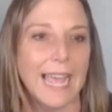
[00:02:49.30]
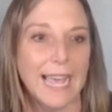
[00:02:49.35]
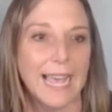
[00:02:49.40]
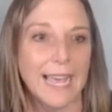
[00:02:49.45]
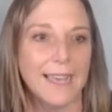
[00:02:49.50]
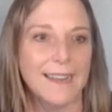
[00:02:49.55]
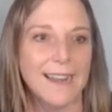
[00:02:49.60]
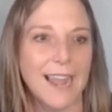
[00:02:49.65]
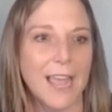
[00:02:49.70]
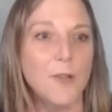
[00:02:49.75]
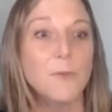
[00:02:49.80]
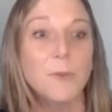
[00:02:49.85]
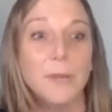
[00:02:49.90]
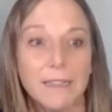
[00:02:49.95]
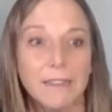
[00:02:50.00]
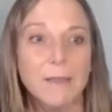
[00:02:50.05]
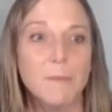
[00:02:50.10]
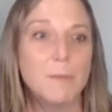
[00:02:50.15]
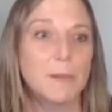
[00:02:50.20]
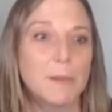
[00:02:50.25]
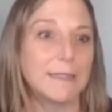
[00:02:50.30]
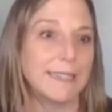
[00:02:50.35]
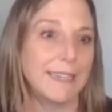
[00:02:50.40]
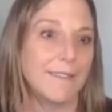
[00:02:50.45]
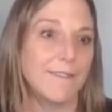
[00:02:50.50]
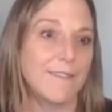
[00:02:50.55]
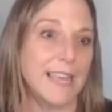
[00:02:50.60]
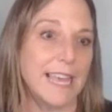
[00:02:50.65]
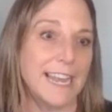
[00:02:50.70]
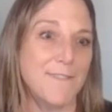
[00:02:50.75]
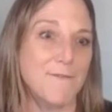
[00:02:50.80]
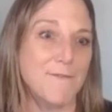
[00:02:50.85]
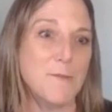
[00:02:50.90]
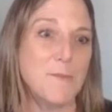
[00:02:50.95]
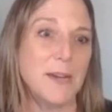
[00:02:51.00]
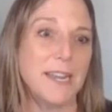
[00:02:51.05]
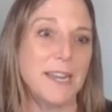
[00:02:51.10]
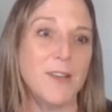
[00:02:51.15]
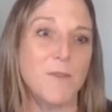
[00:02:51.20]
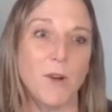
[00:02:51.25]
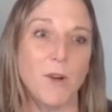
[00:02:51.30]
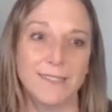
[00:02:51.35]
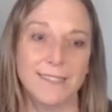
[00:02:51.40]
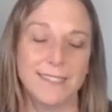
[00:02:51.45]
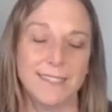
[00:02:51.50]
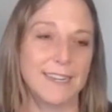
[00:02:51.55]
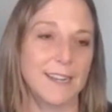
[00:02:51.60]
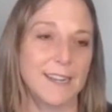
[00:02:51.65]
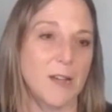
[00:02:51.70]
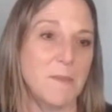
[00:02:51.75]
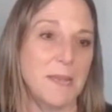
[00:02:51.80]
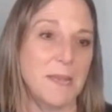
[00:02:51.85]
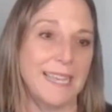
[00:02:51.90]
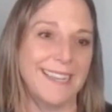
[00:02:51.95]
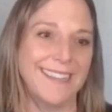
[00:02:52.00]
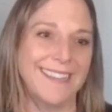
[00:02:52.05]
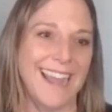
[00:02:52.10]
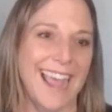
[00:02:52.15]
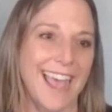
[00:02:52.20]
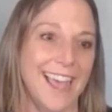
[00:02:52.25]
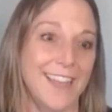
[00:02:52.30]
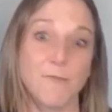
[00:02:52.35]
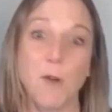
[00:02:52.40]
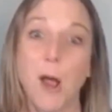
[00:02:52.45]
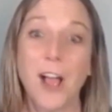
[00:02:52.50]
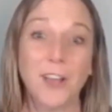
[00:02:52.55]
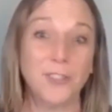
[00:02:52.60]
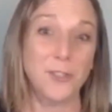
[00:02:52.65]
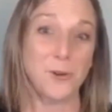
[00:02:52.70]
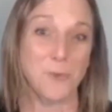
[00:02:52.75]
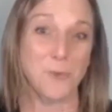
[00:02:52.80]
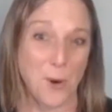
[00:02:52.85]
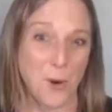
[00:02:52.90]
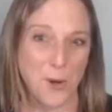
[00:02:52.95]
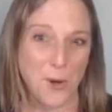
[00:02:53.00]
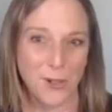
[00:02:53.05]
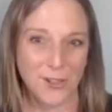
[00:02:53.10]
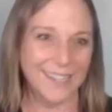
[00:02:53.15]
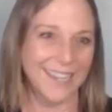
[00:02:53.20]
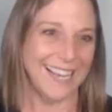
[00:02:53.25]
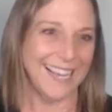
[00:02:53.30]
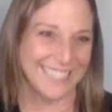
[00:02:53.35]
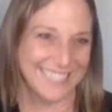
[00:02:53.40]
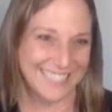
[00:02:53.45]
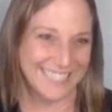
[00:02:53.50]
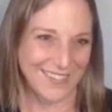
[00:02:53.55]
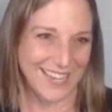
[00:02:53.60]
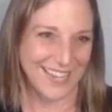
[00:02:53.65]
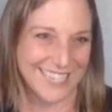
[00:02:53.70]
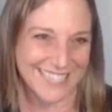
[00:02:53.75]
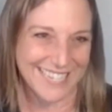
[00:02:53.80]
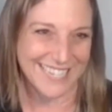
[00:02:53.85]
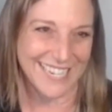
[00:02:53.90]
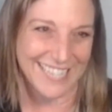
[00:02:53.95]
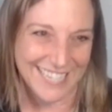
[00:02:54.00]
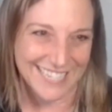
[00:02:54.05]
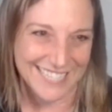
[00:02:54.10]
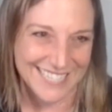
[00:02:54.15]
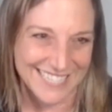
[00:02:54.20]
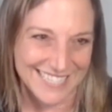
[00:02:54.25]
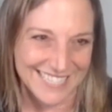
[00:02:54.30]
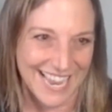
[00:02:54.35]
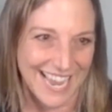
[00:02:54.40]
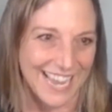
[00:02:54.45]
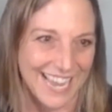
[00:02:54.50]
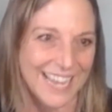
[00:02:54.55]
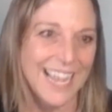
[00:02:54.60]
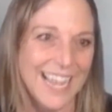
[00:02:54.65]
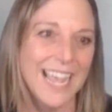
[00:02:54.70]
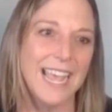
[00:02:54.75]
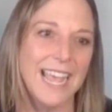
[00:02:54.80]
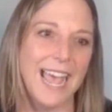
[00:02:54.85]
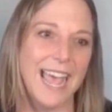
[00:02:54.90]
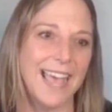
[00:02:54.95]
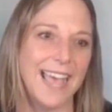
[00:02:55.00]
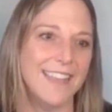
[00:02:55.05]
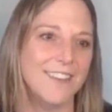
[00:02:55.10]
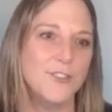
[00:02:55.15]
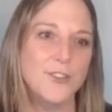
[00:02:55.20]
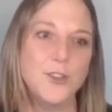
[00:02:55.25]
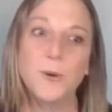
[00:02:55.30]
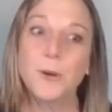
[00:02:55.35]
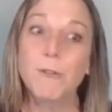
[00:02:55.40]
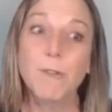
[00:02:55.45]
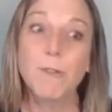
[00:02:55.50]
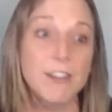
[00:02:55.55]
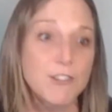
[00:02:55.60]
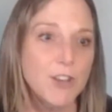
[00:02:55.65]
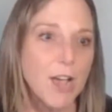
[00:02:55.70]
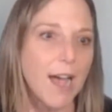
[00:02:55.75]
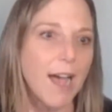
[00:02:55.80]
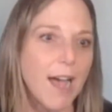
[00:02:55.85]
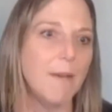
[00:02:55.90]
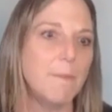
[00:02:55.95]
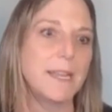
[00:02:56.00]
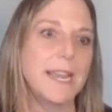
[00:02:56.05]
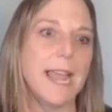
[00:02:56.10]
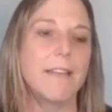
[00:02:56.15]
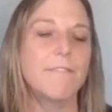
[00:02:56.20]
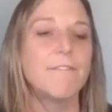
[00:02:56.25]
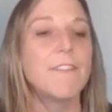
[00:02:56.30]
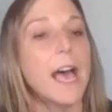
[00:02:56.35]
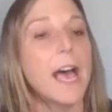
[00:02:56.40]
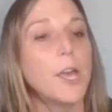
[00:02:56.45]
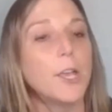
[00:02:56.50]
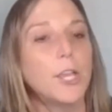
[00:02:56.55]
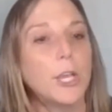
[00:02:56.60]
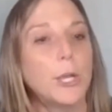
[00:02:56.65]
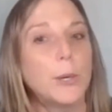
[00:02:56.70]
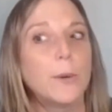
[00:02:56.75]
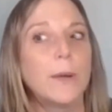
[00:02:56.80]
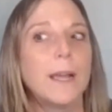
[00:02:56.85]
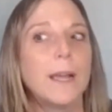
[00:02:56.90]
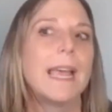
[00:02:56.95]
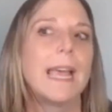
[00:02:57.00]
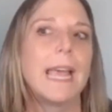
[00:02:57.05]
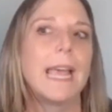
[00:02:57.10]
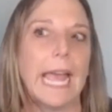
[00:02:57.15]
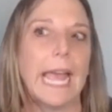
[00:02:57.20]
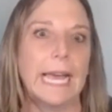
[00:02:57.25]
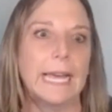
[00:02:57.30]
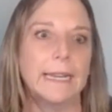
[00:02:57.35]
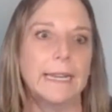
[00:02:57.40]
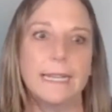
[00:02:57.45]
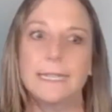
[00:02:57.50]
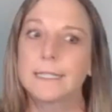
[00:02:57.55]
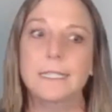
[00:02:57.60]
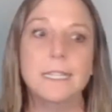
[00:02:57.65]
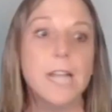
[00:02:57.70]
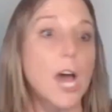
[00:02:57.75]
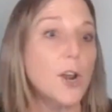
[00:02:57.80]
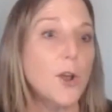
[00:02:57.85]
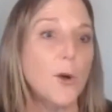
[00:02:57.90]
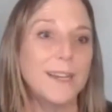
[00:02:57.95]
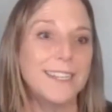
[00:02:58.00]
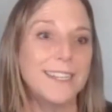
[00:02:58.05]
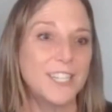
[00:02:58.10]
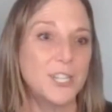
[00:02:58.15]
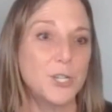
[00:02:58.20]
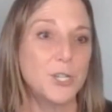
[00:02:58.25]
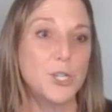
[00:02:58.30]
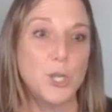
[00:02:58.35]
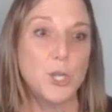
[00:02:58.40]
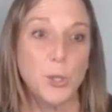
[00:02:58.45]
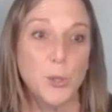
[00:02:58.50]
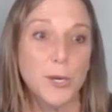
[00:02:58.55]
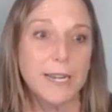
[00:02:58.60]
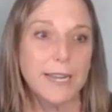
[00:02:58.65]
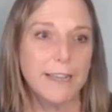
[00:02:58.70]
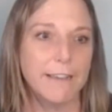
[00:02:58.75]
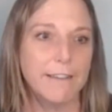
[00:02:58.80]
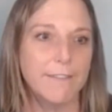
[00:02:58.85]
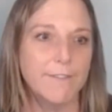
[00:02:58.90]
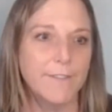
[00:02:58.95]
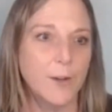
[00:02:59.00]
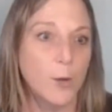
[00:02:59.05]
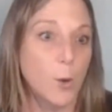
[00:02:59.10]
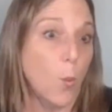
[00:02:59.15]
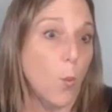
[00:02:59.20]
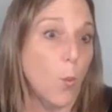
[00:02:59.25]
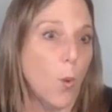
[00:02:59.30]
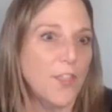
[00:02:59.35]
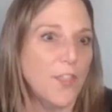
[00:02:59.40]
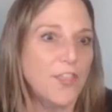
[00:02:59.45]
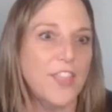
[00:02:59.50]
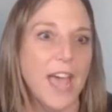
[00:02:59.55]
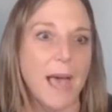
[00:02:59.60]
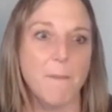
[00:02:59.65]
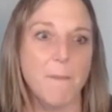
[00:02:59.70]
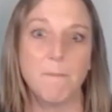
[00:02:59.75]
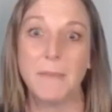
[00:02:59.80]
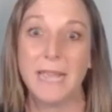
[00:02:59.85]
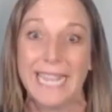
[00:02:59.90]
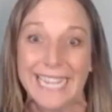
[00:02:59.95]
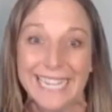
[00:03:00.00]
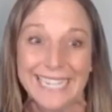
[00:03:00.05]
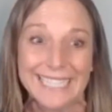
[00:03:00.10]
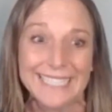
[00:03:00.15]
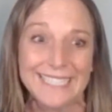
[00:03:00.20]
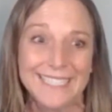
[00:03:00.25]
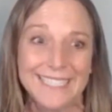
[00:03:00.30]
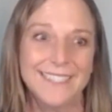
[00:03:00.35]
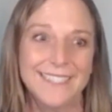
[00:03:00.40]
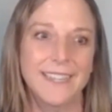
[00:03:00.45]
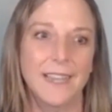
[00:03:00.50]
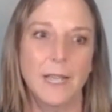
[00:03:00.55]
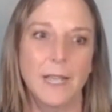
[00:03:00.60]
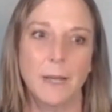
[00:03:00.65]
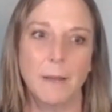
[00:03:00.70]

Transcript: and i really believe that everybody wants to come in and rock their role as as i like to say and do a great job and add value and it's not always intuitive what that means